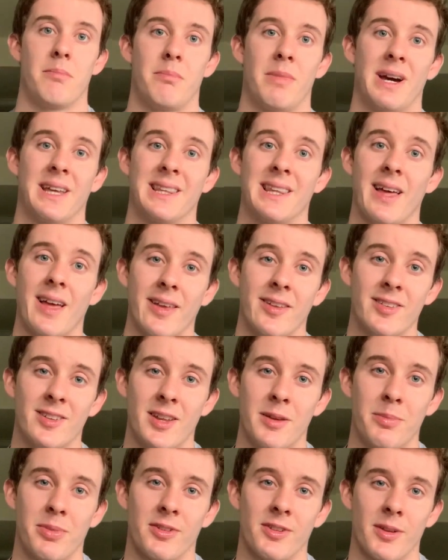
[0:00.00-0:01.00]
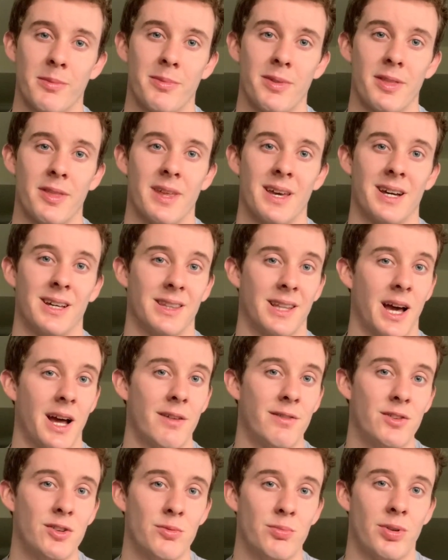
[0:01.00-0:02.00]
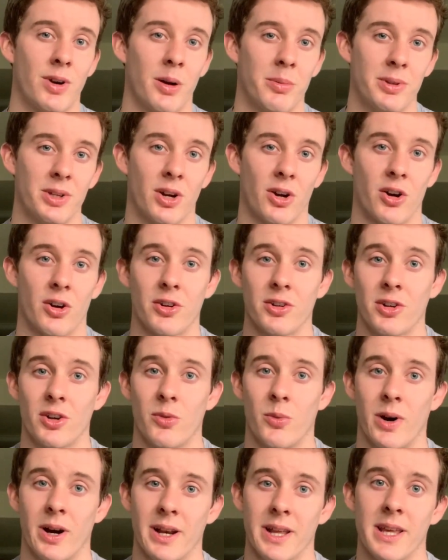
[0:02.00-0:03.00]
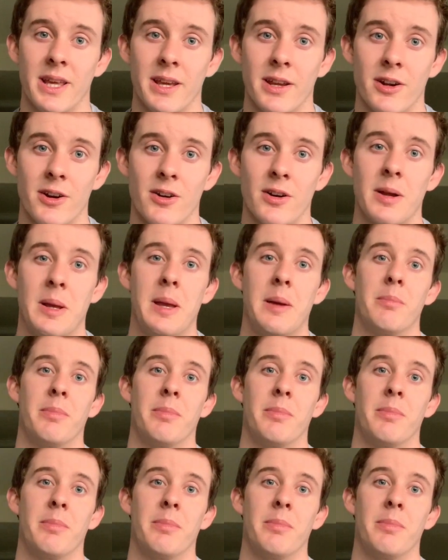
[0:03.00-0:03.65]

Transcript: My last tip is something that a lot of you probably aren't going to want to hear,